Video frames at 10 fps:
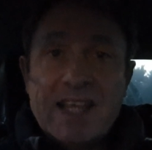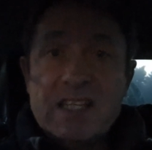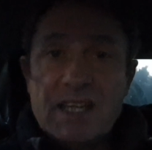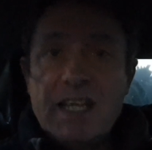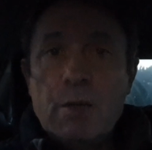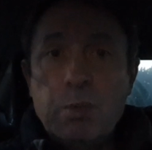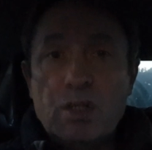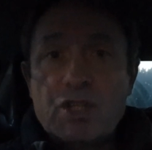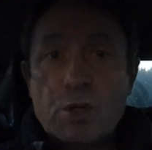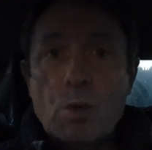is
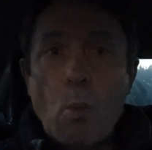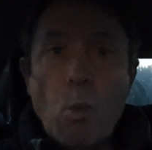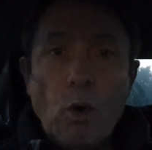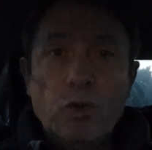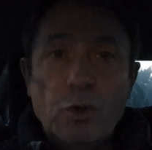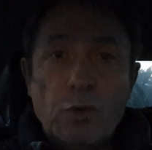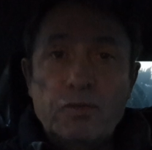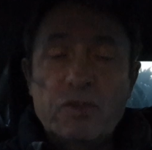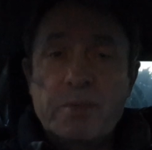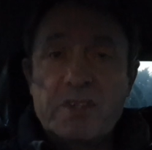equal to
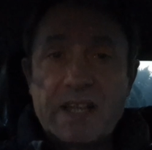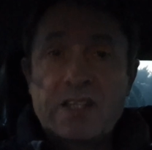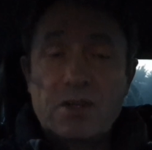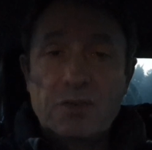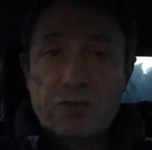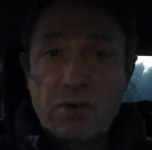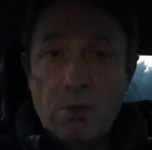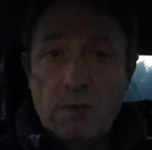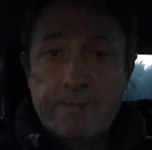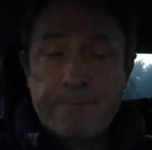100% control.